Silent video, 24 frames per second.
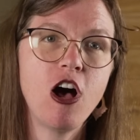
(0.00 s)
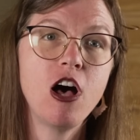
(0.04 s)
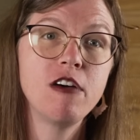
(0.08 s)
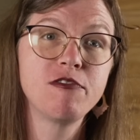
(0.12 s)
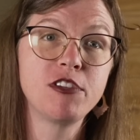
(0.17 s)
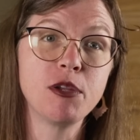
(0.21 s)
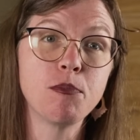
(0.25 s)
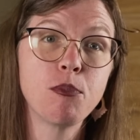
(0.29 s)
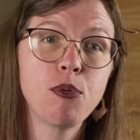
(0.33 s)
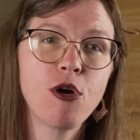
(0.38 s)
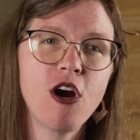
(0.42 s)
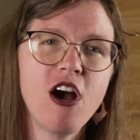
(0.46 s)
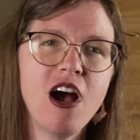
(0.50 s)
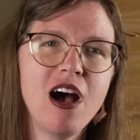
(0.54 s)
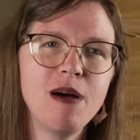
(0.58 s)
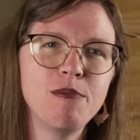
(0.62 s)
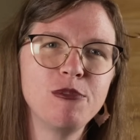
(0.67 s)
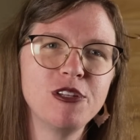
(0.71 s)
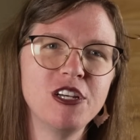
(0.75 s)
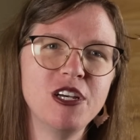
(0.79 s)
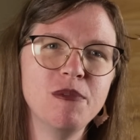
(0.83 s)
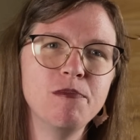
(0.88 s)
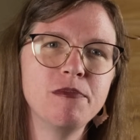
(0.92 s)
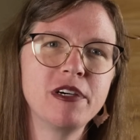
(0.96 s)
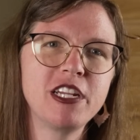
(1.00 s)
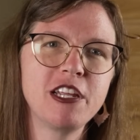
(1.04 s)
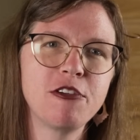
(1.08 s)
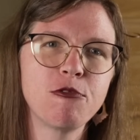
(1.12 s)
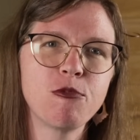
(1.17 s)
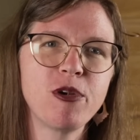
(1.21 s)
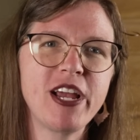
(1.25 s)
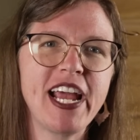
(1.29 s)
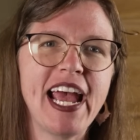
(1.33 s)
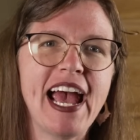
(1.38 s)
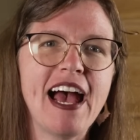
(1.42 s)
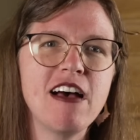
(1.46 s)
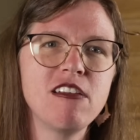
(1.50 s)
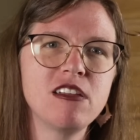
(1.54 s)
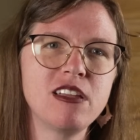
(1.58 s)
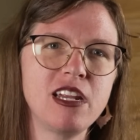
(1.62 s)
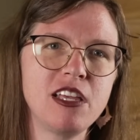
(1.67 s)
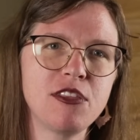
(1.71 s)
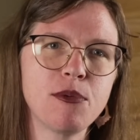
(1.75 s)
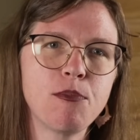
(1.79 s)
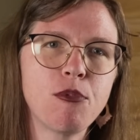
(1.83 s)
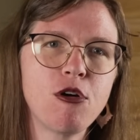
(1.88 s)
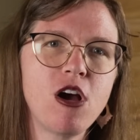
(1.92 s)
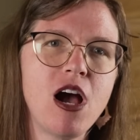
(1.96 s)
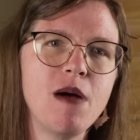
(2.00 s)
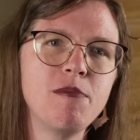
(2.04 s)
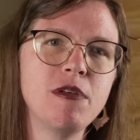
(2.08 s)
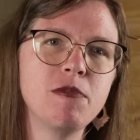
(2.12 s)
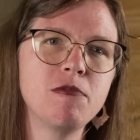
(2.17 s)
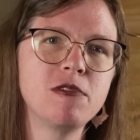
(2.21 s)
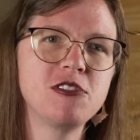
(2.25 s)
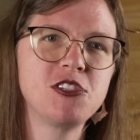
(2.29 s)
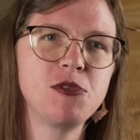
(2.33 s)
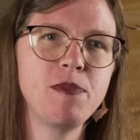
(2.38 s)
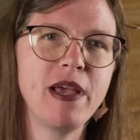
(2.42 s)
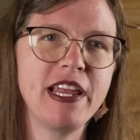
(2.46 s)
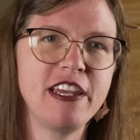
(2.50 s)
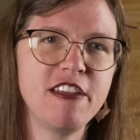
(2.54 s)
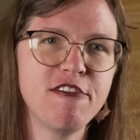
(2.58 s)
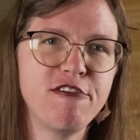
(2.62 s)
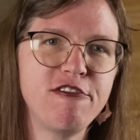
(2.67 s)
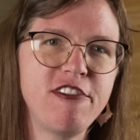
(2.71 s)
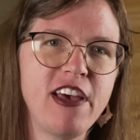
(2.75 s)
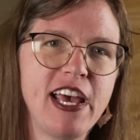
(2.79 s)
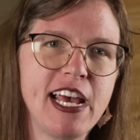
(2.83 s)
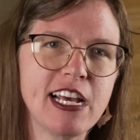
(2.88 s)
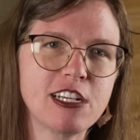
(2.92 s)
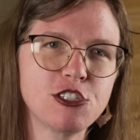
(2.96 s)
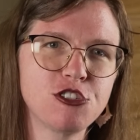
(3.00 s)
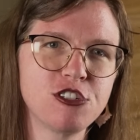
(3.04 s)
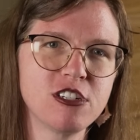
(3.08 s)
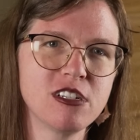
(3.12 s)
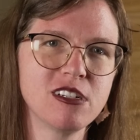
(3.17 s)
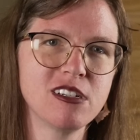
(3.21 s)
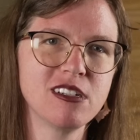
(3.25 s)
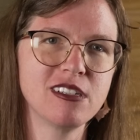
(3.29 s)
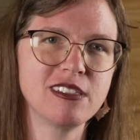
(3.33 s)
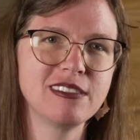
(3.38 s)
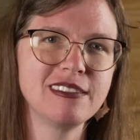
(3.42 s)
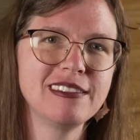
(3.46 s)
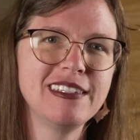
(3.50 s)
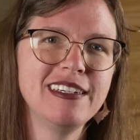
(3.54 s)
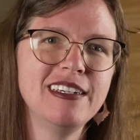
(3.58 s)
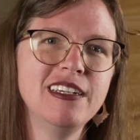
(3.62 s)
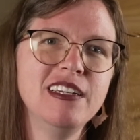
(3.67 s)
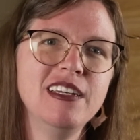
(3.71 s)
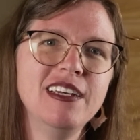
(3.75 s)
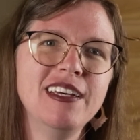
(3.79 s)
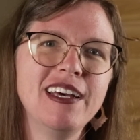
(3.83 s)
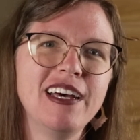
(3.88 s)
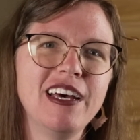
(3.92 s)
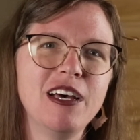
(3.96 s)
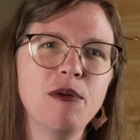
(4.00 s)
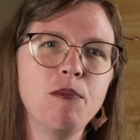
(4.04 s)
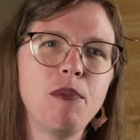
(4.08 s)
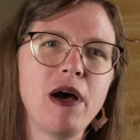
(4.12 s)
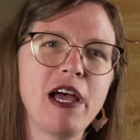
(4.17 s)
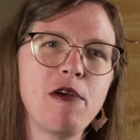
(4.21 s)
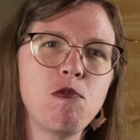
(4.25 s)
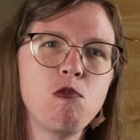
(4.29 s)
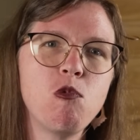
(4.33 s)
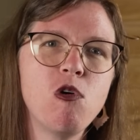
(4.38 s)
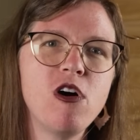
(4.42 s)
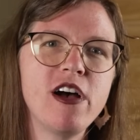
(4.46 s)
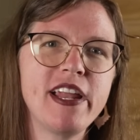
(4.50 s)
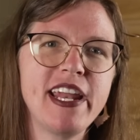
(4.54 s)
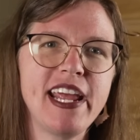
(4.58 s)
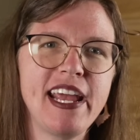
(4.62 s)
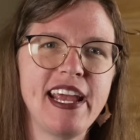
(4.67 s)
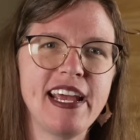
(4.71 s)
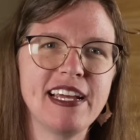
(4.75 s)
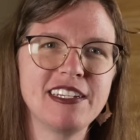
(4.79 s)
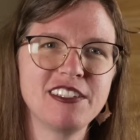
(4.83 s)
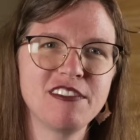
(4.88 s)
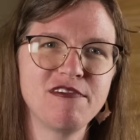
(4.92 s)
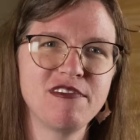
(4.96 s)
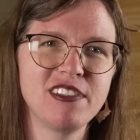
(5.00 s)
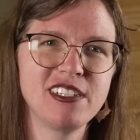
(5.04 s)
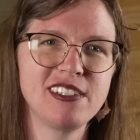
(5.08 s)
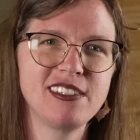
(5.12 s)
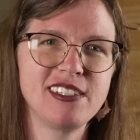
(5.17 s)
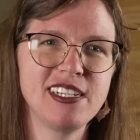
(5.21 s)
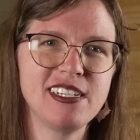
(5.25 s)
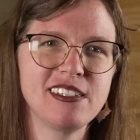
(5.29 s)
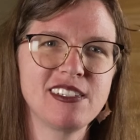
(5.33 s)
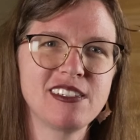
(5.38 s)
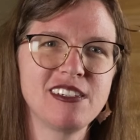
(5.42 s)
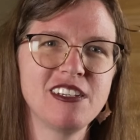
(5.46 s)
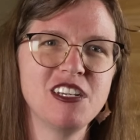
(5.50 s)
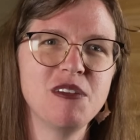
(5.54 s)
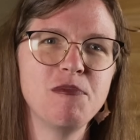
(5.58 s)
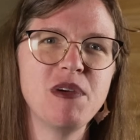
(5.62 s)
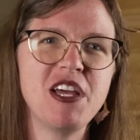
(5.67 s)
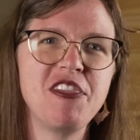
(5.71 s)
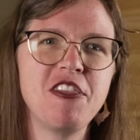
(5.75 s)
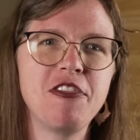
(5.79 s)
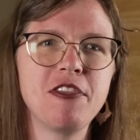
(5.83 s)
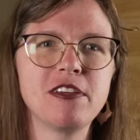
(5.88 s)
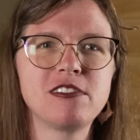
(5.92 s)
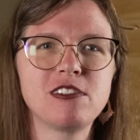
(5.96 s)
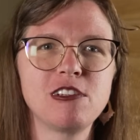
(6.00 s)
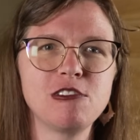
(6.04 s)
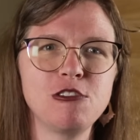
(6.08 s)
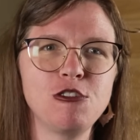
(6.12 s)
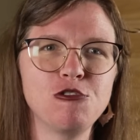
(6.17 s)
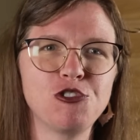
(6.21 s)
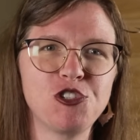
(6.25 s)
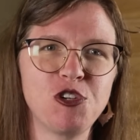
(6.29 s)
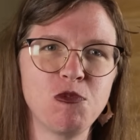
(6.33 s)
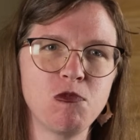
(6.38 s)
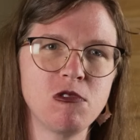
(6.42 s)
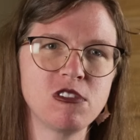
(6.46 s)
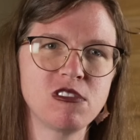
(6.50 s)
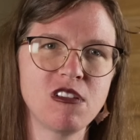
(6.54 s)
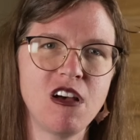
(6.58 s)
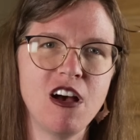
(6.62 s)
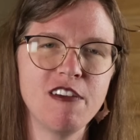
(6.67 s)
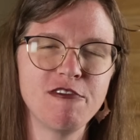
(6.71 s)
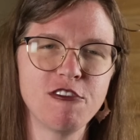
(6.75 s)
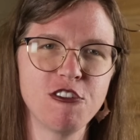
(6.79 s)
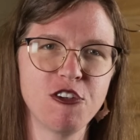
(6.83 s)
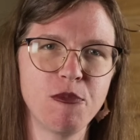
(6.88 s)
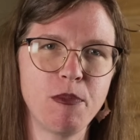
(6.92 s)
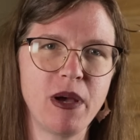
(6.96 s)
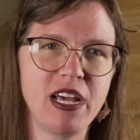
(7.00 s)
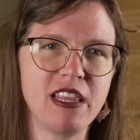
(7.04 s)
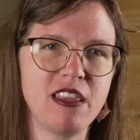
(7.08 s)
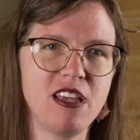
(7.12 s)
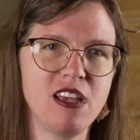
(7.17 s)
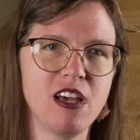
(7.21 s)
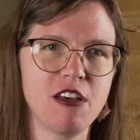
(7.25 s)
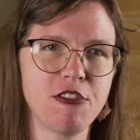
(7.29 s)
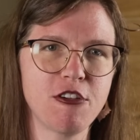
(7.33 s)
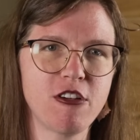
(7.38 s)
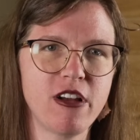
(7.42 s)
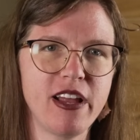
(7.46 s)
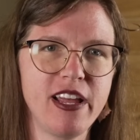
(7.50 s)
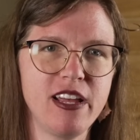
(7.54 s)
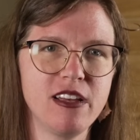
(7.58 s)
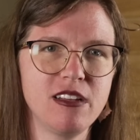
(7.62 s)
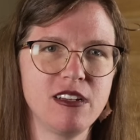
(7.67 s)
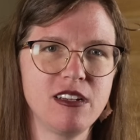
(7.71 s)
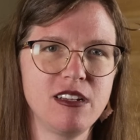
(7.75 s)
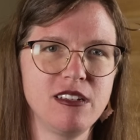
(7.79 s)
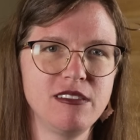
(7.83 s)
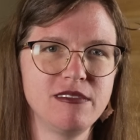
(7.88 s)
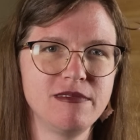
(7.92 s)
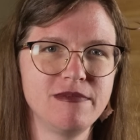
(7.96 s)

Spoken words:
a problem, but in reality, the problem was manufactured by one hand of the system, and then the solution was offered by the other hand.